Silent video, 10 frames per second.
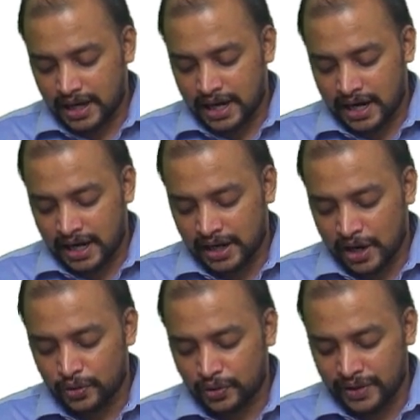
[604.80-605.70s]
and
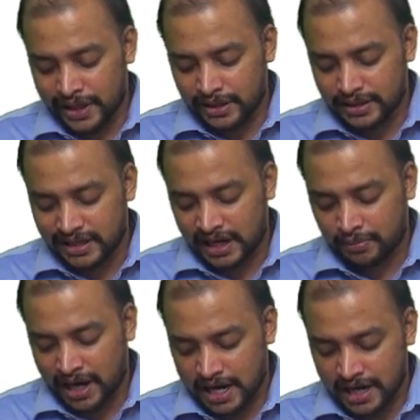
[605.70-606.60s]
outward same
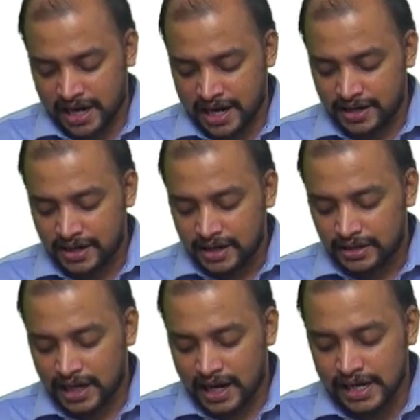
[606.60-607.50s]
category.
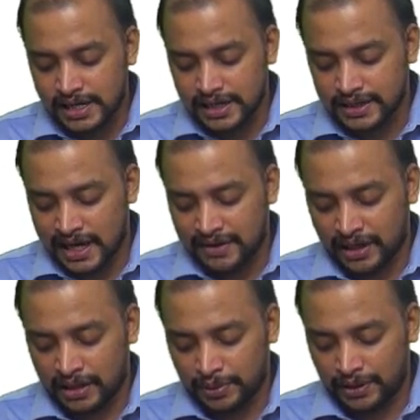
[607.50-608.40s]
Then IT is
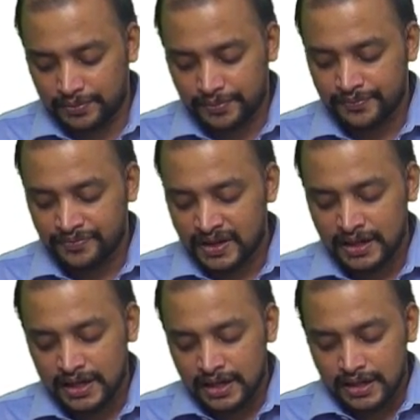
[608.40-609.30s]
available.
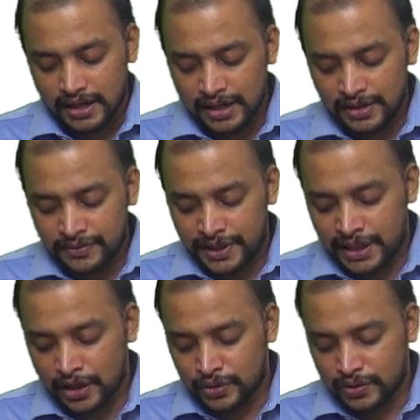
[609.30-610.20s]
Inward,
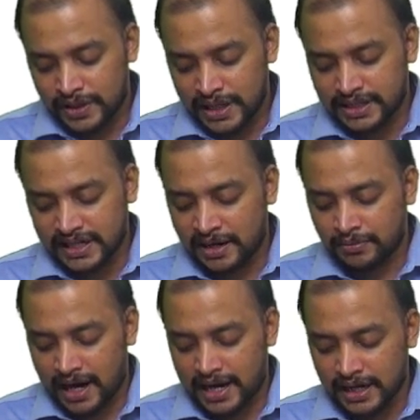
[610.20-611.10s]
outward
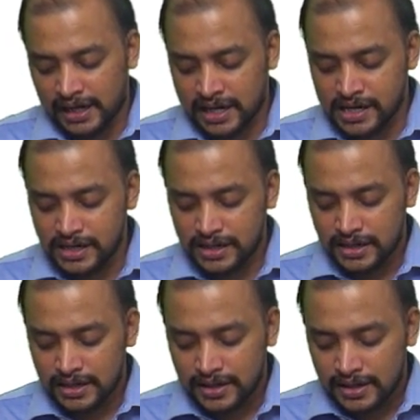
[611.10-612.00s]
same category.
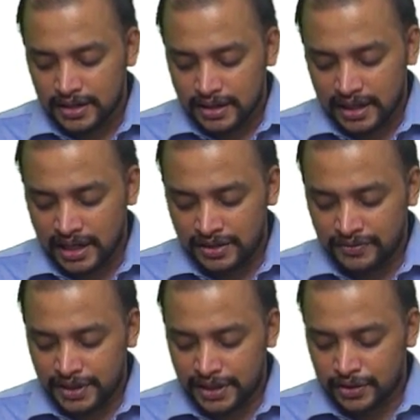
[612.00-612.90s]

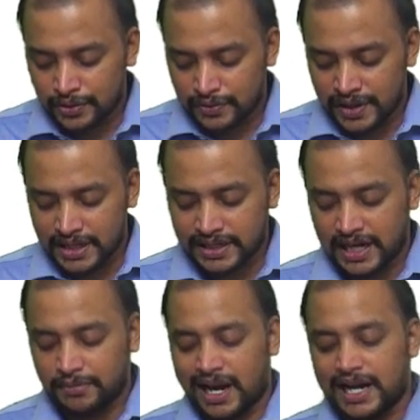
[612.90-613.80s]
Inward, outward
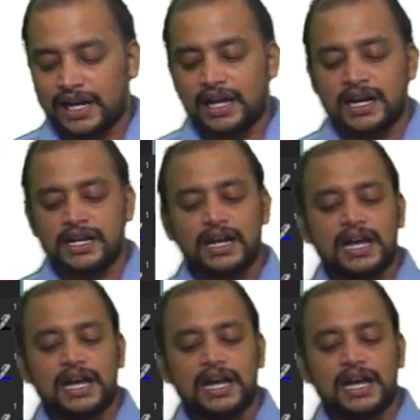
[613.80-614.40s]
same category.